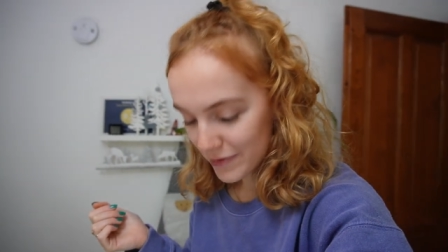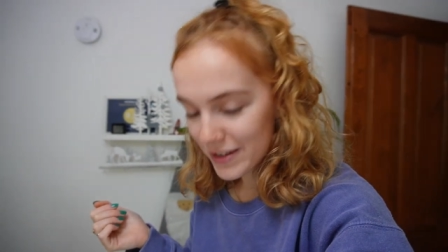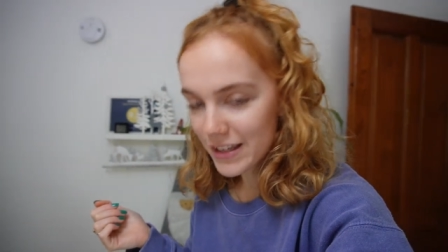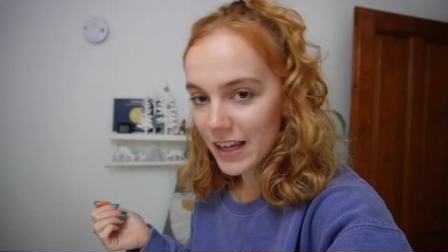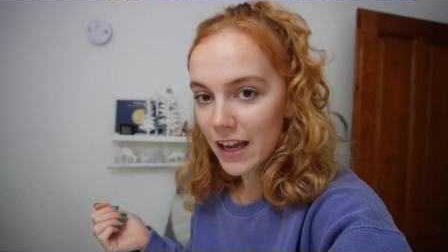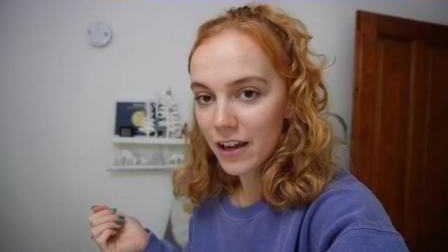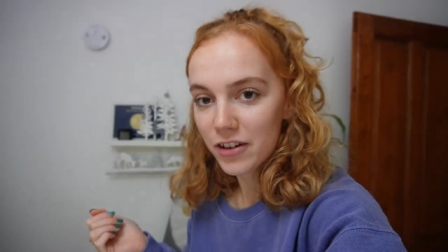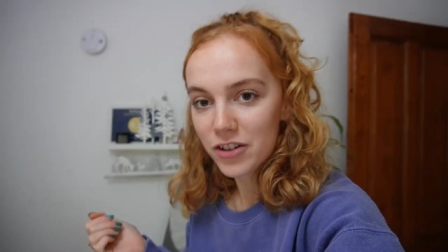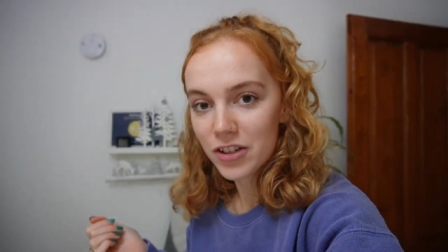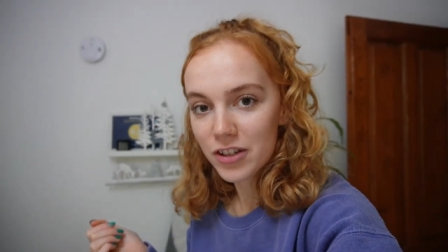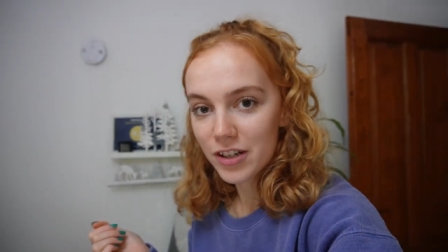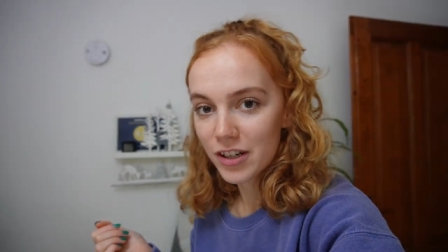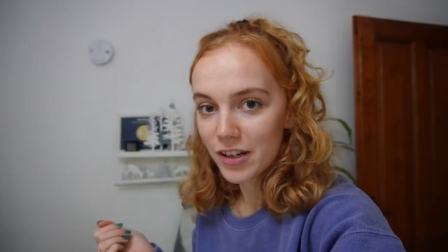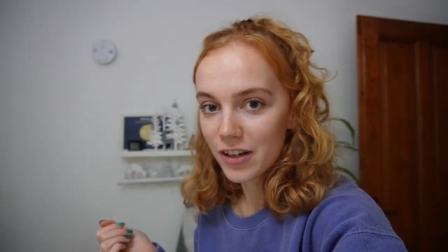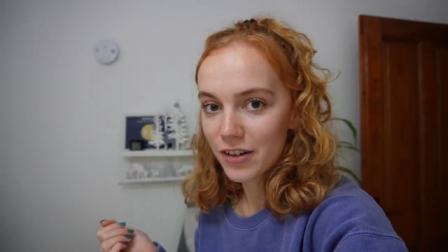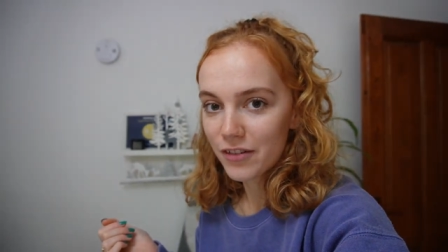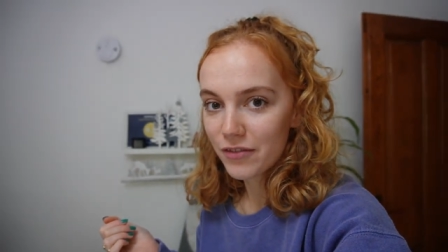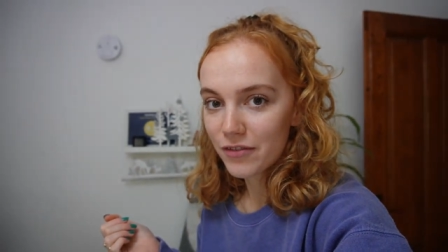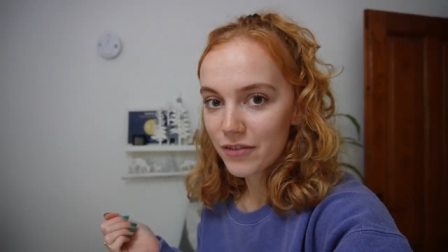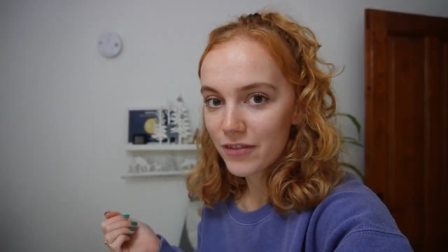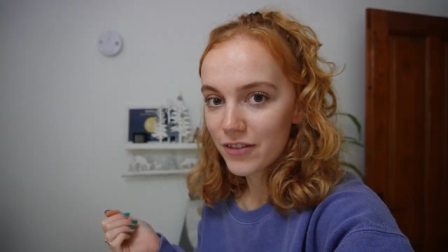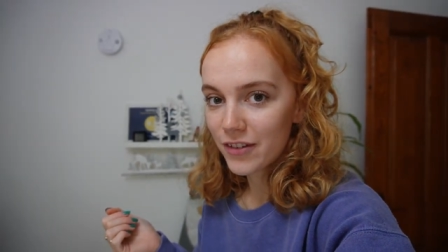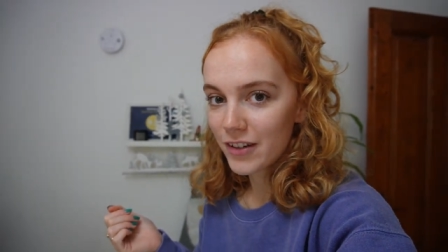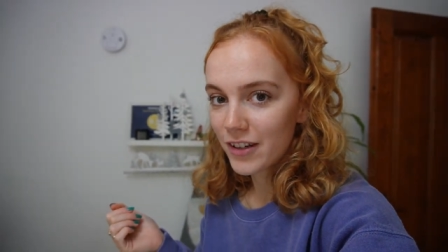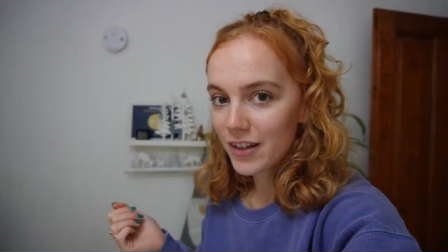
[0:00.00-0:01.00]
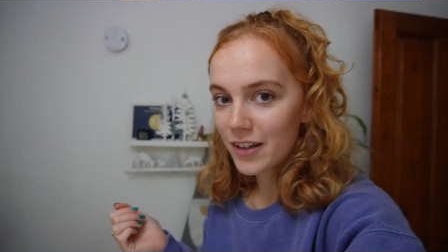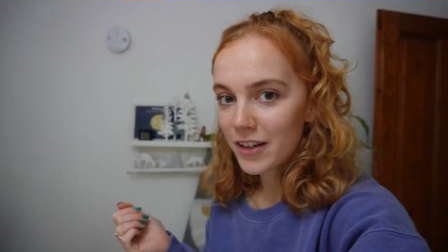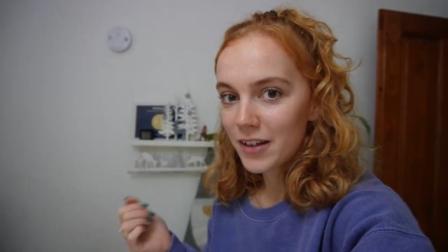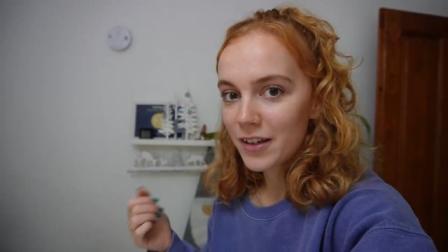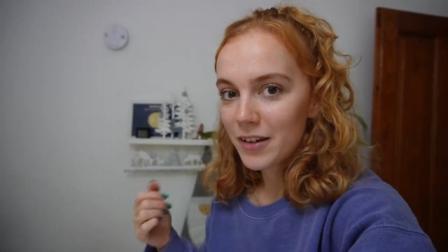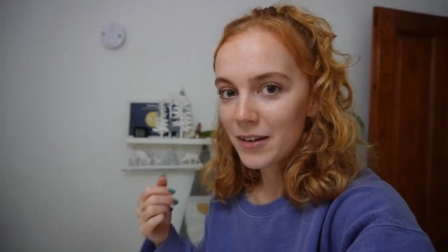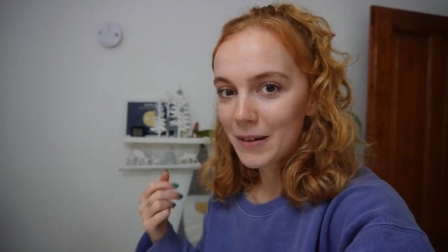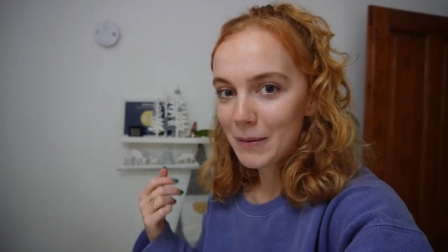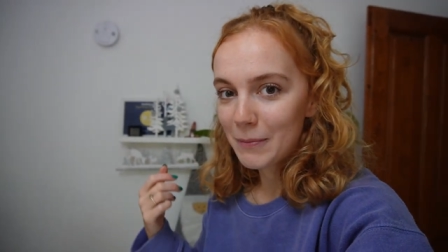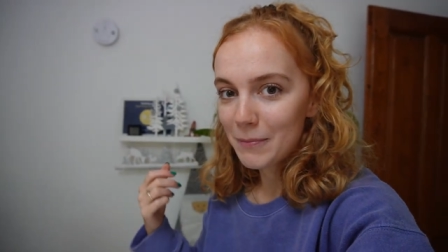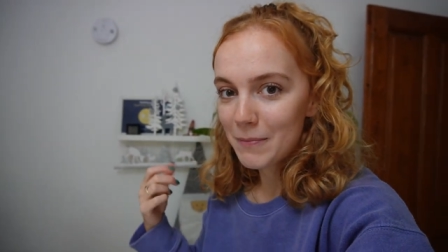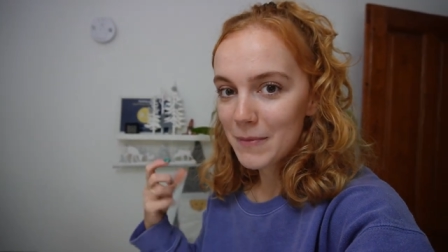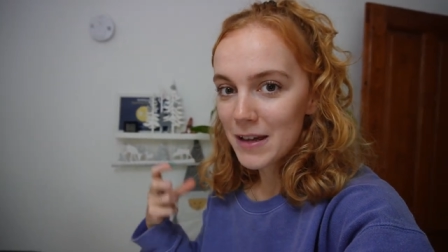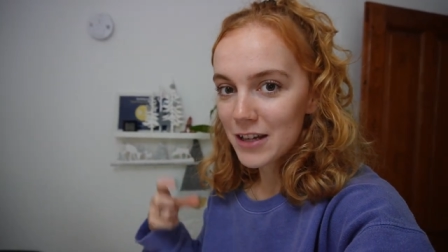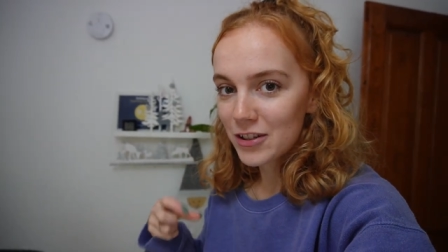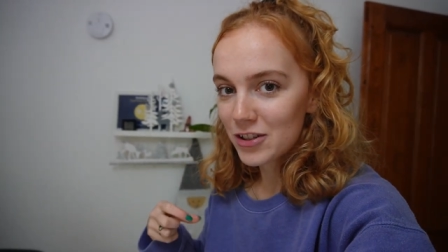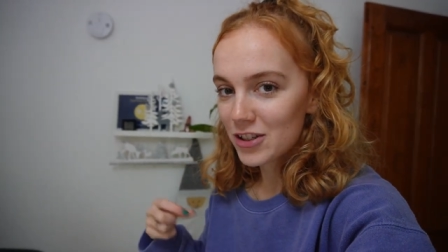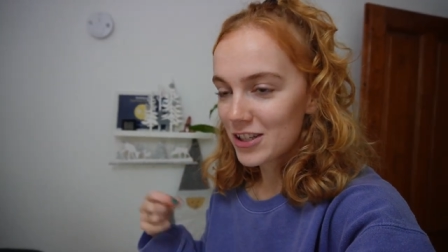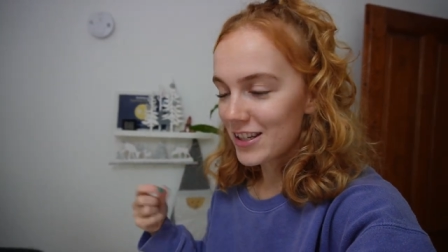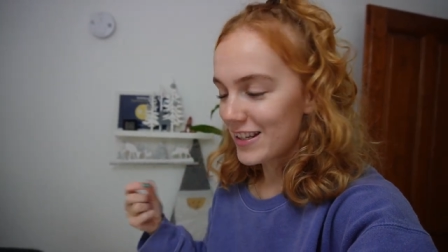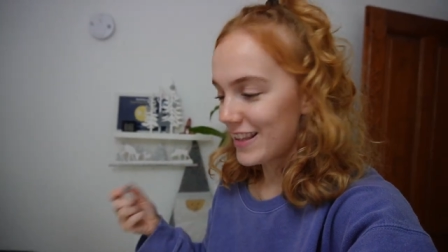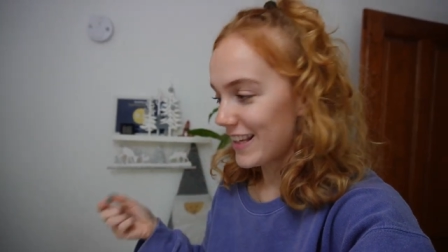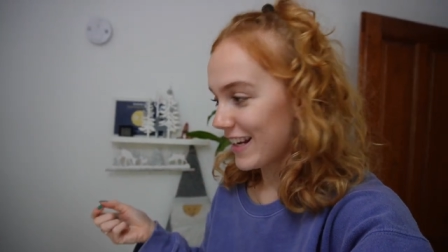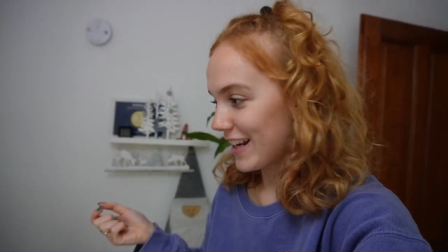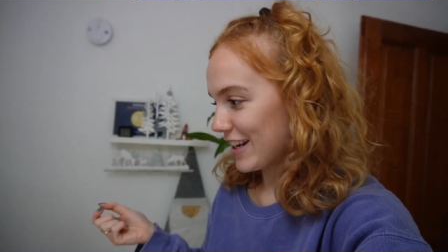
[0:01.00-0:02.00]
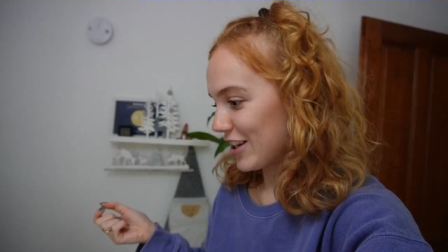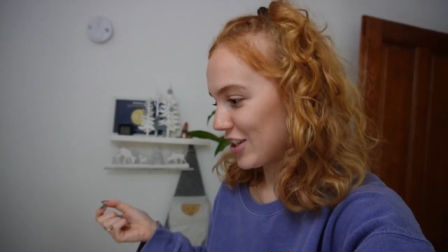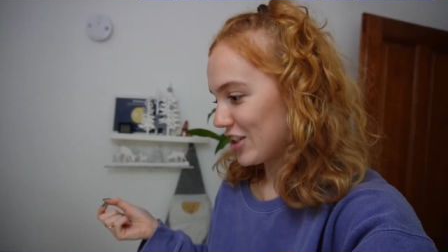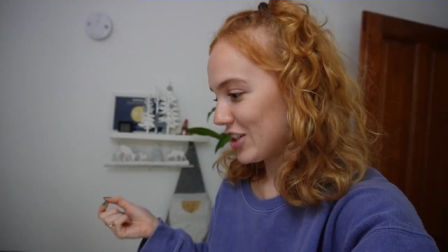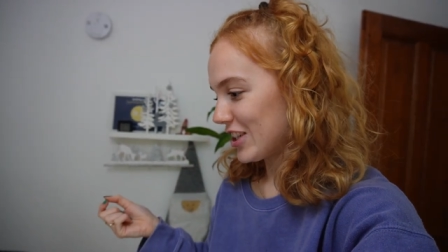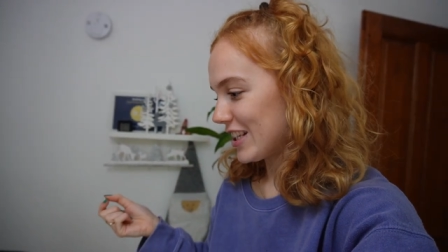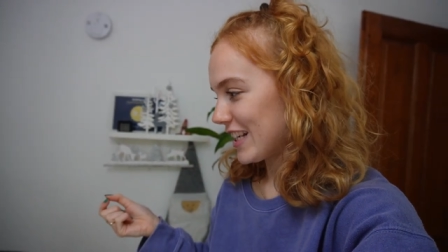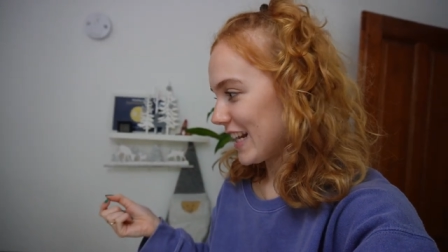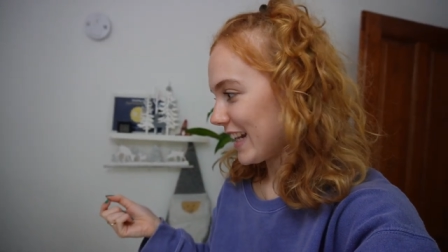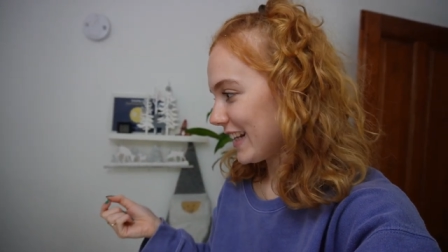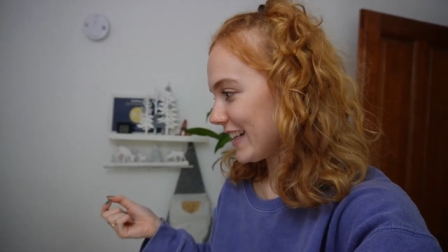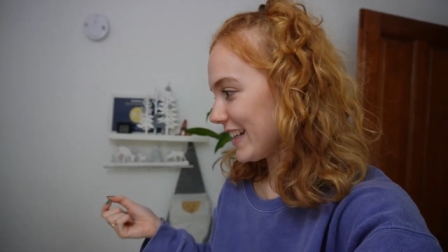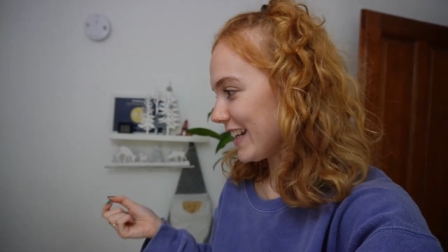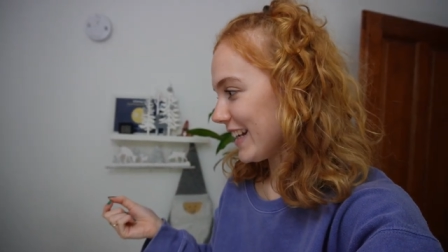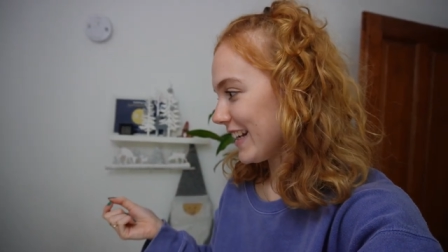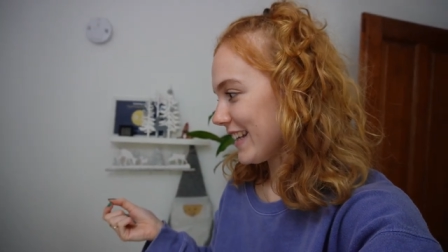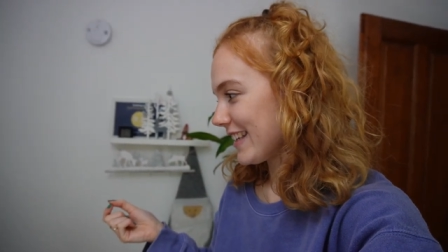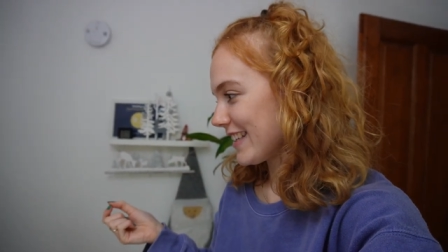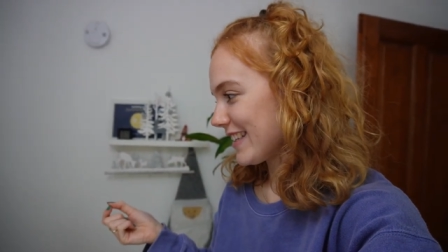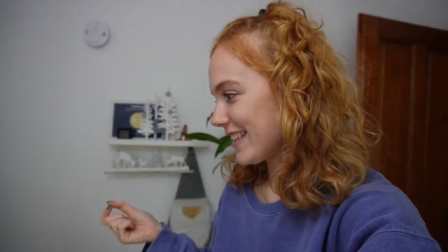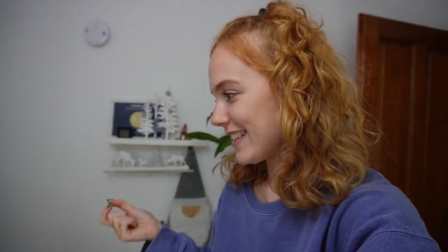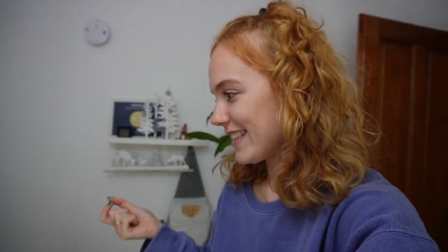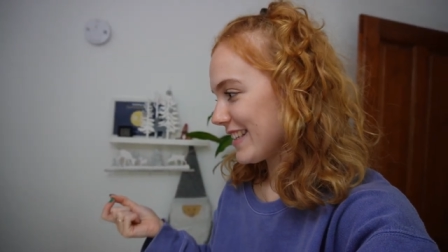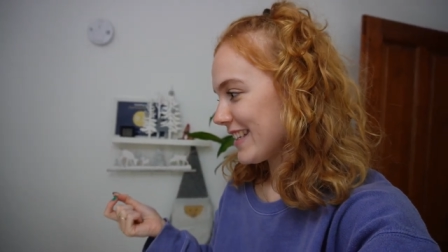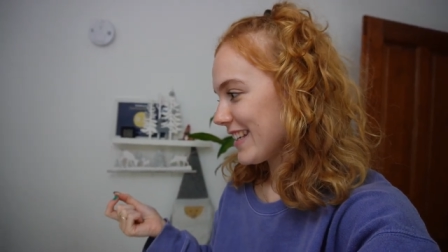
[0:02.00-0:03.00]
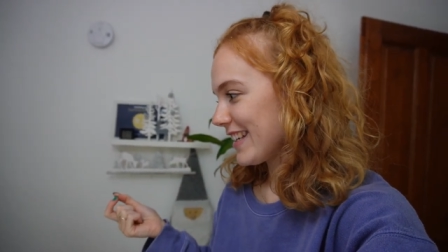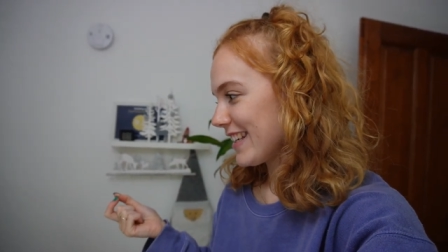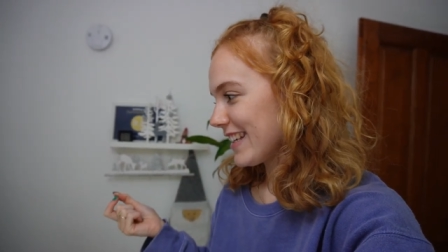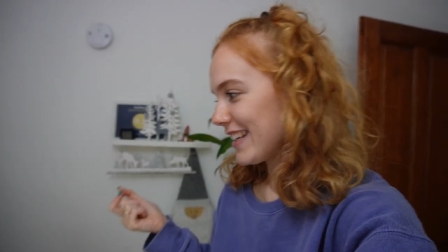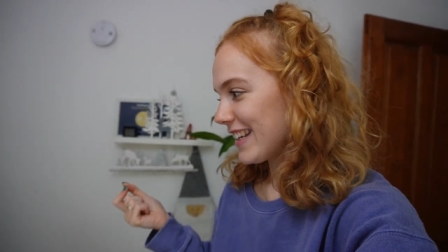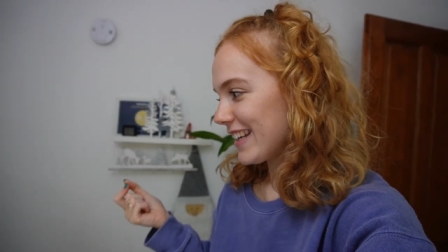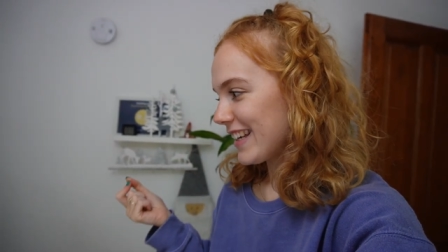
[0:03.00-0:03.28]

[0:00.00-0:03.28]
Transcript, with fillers: session of, Mitch, do you think I should take this?